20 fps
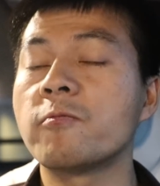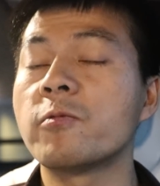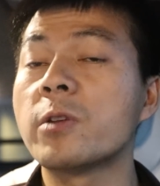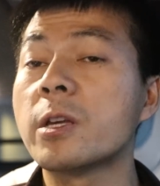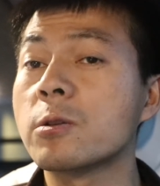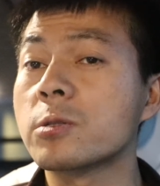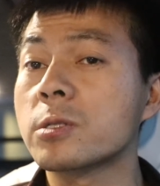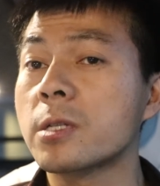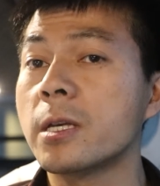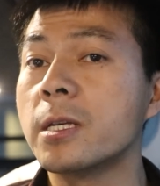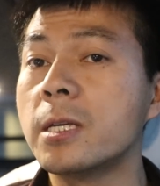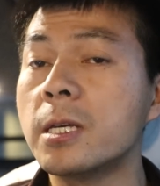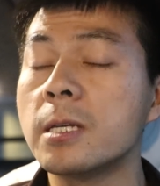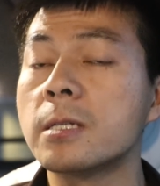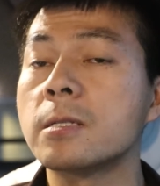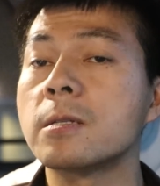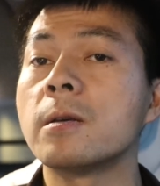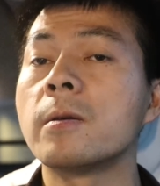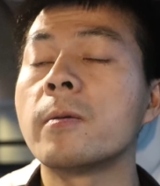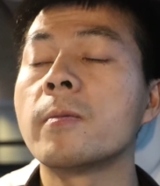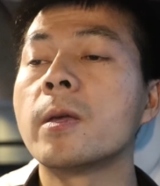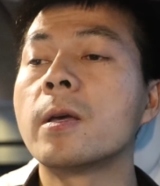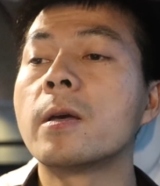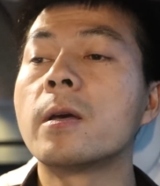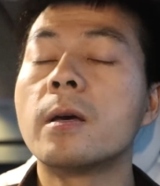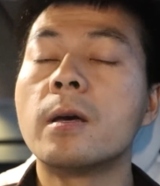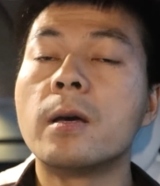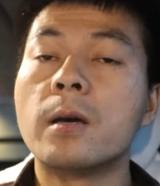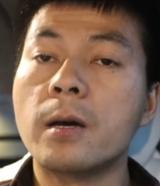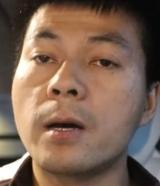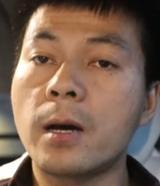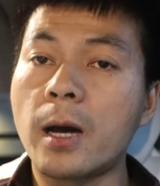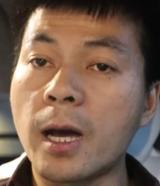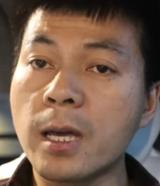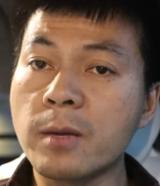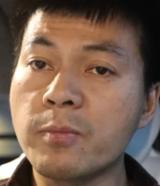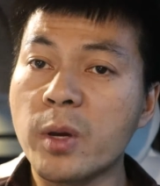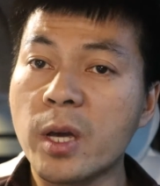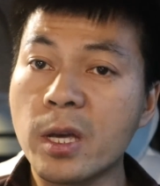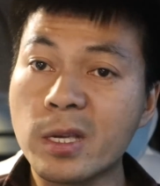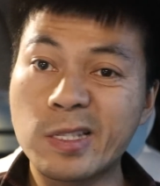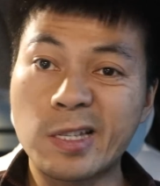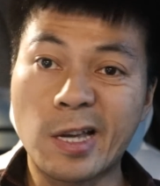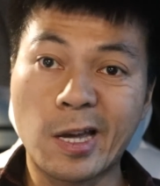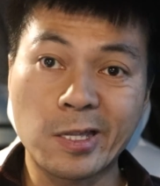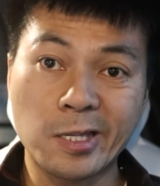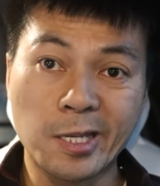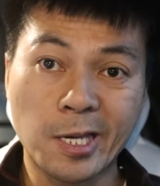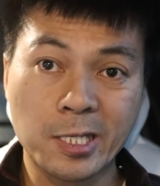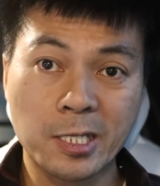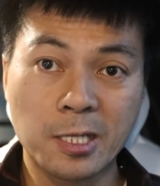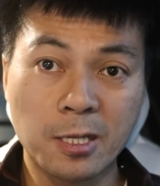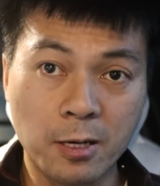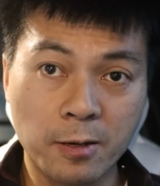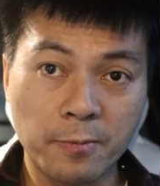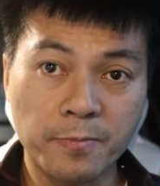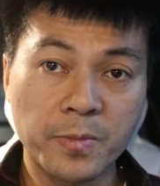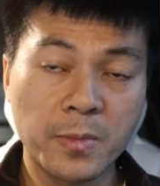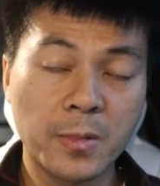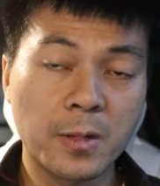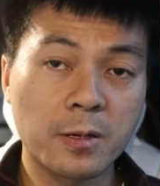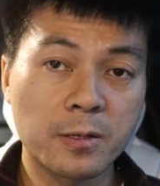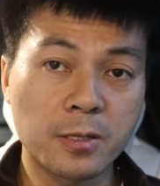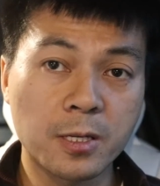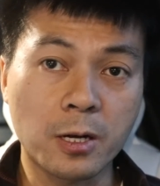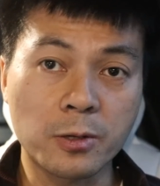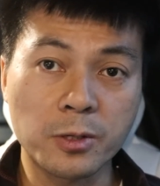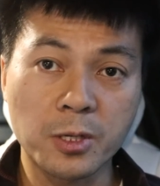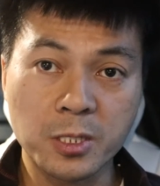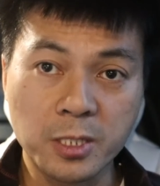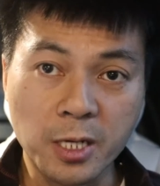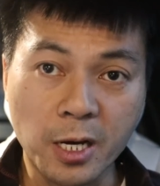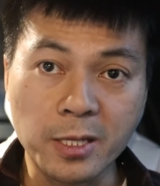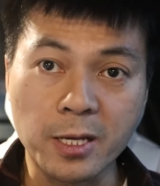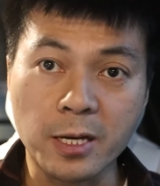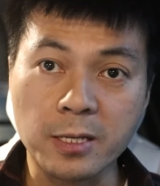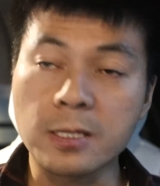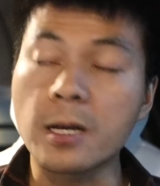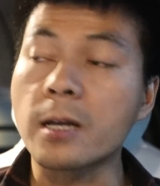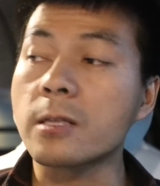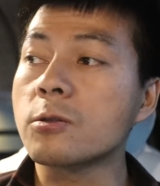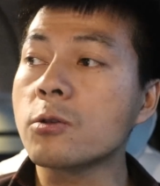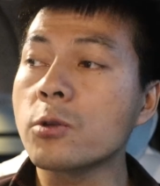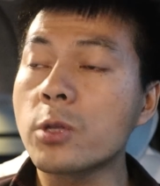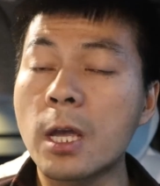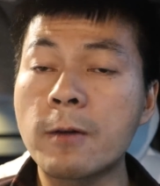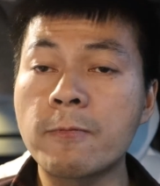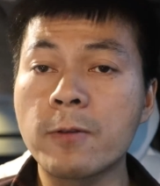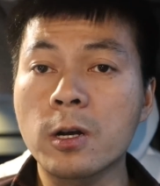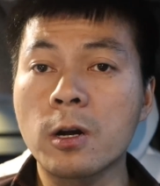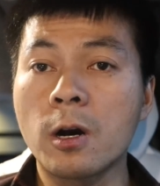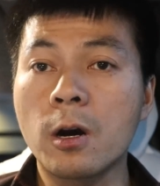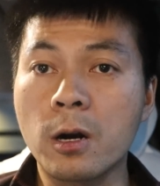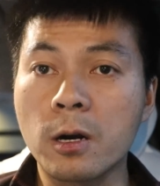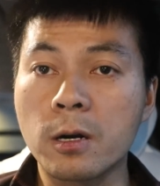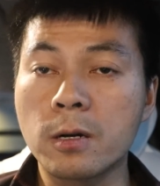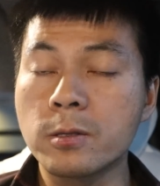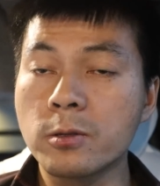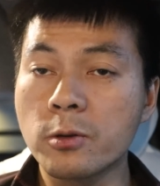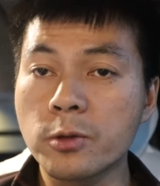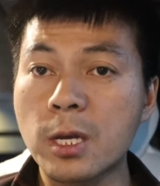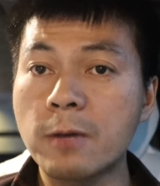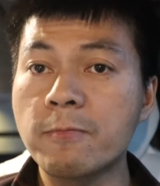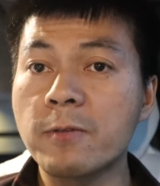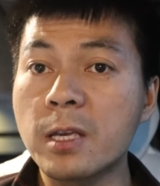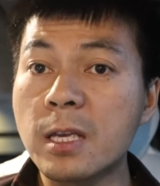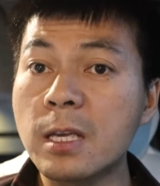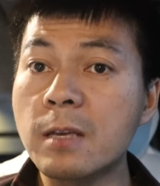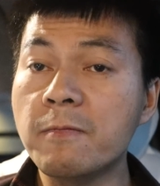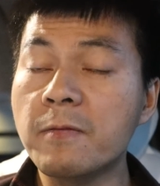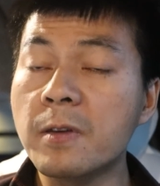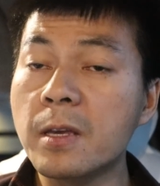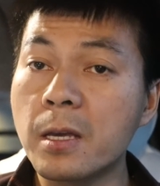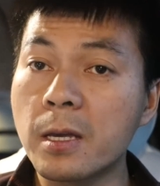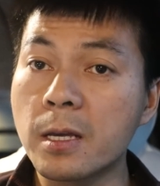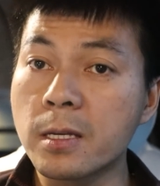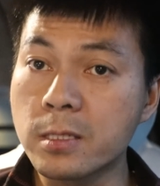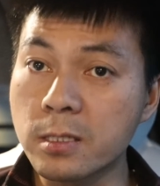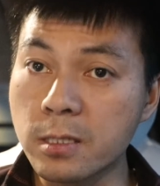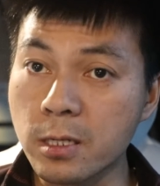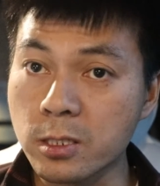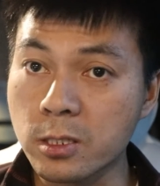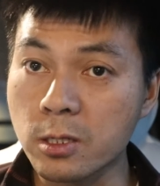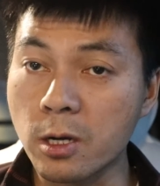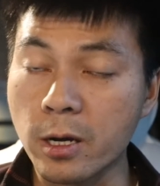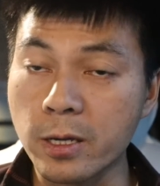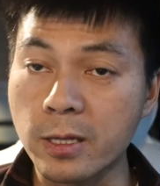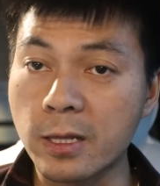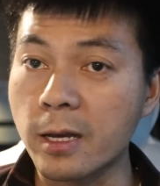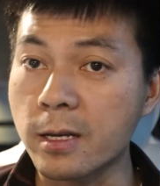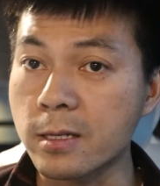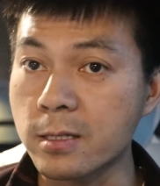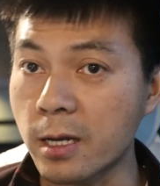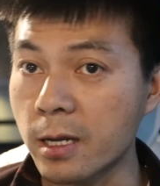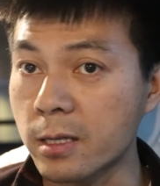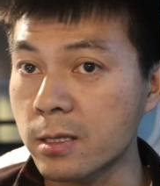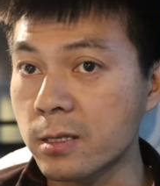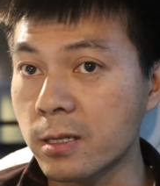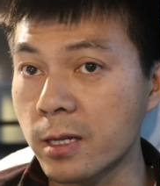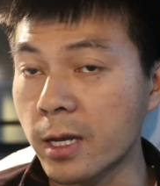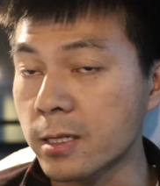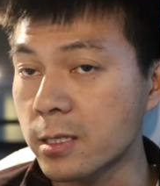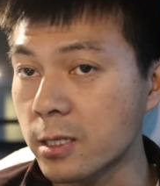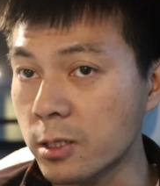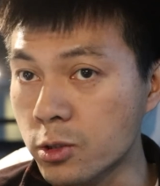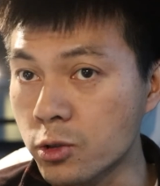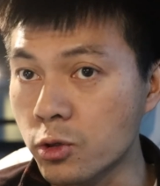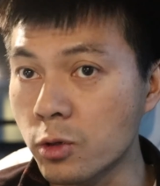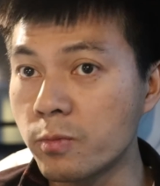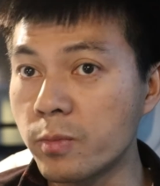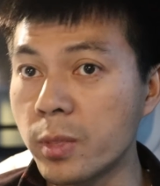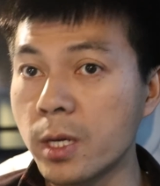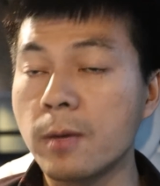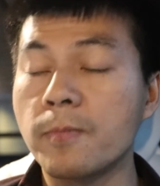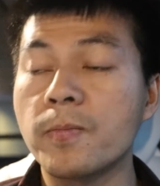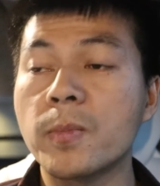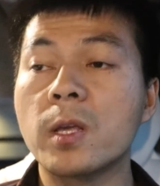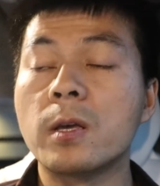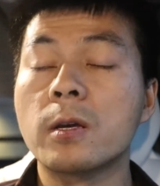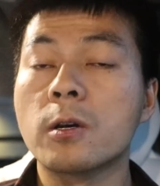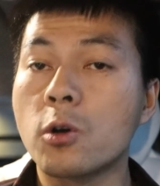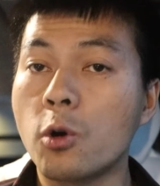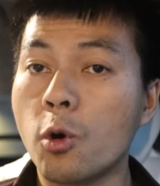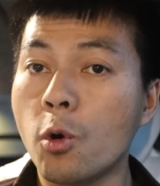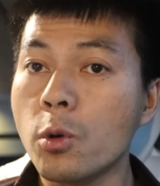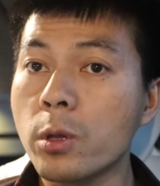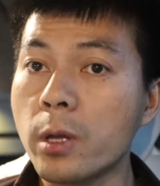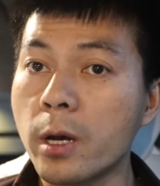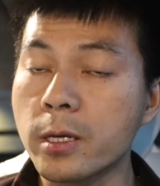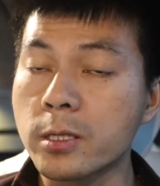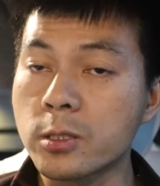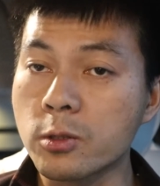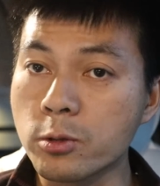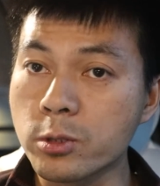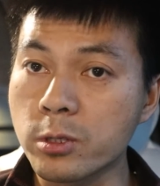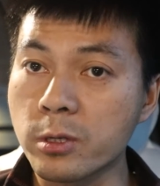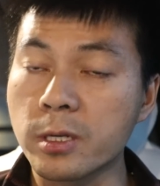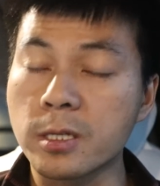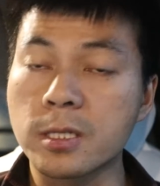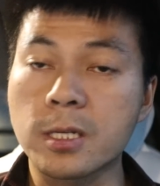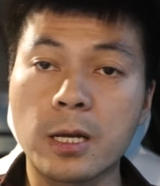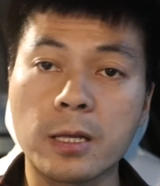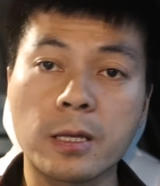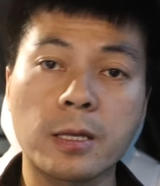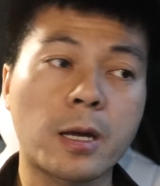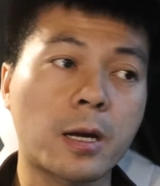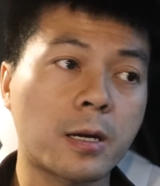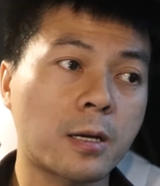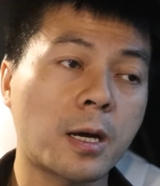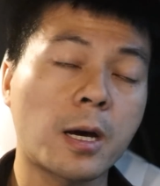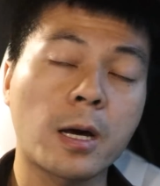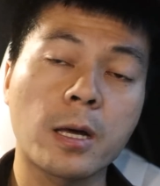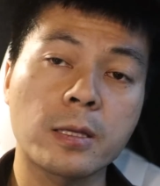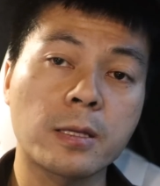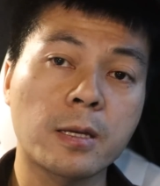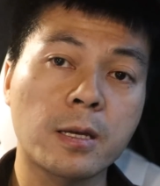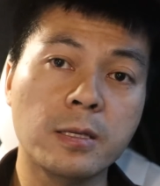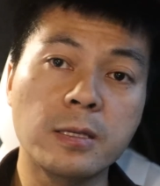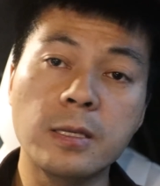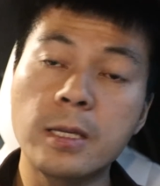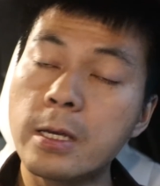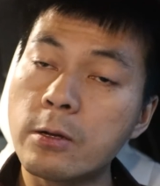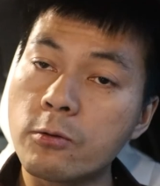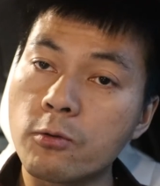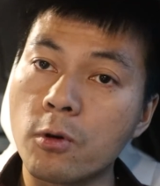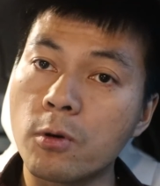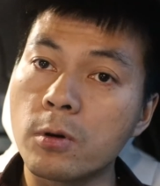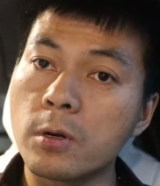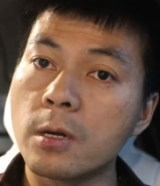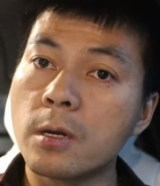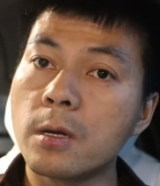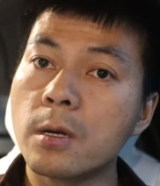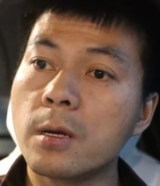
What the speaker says: Reuse the heat. I-Pace and Tesla, they are designed like that. Not every car, not every EV is designed like that, like it should be. Kona is also designed like, and Nero.